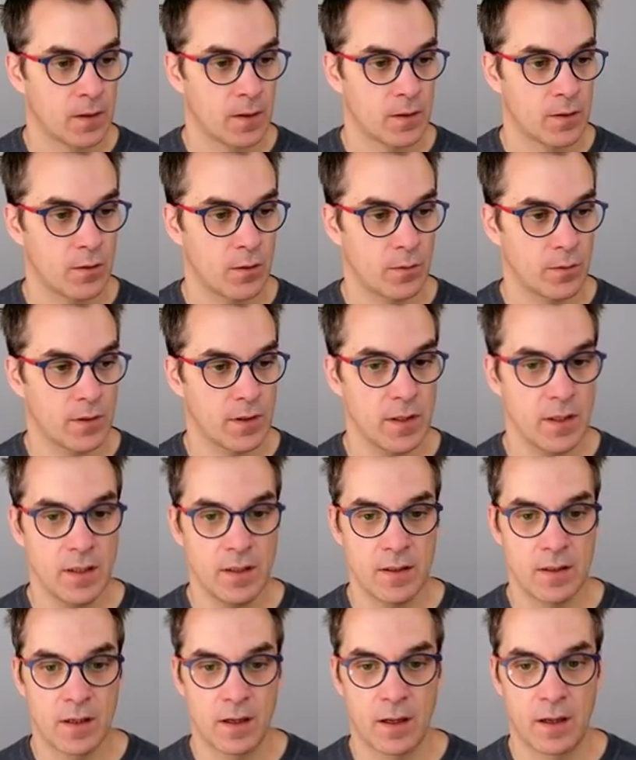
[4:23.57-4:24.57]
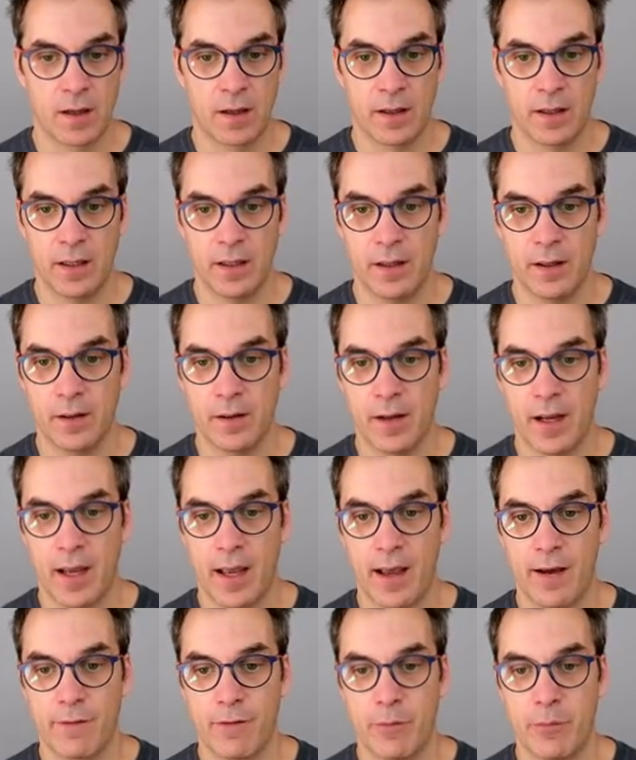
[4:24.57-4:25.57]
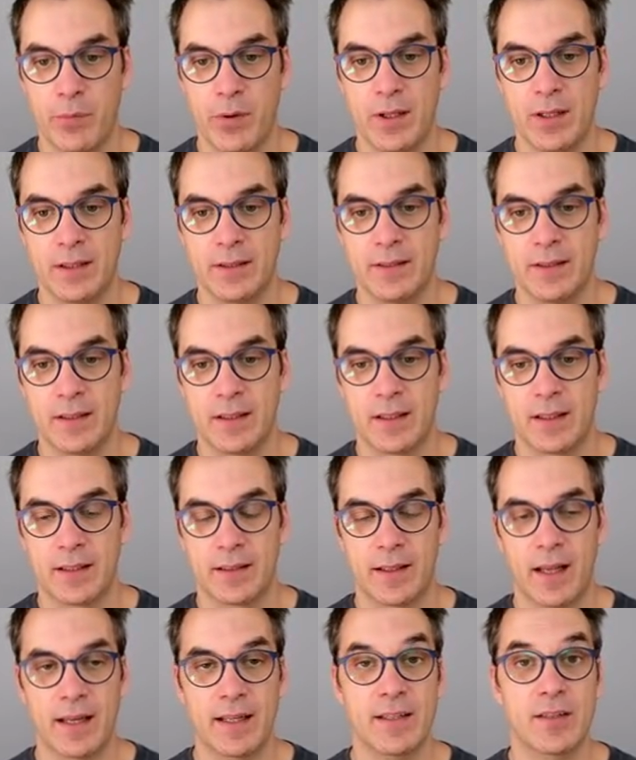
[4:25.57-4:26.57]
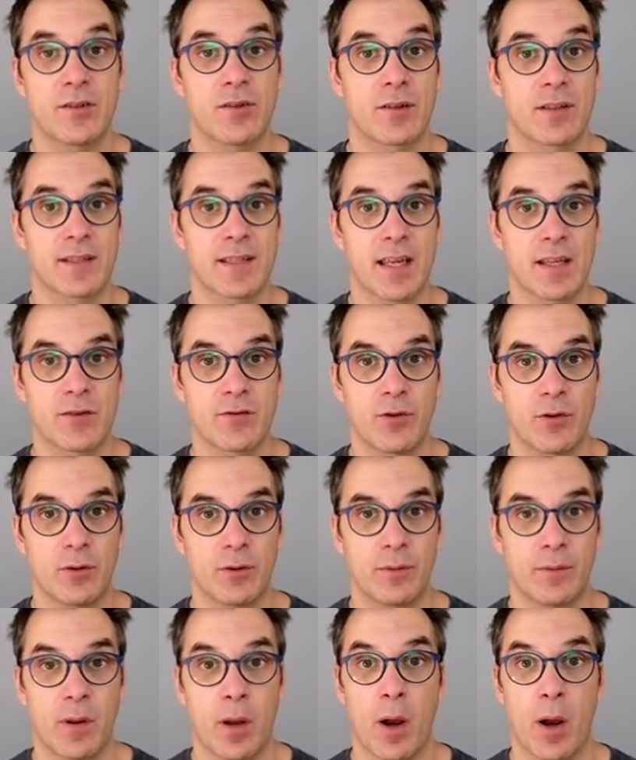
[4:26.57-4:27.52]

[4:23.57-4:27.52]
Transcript: So see, here I have a build that is successful.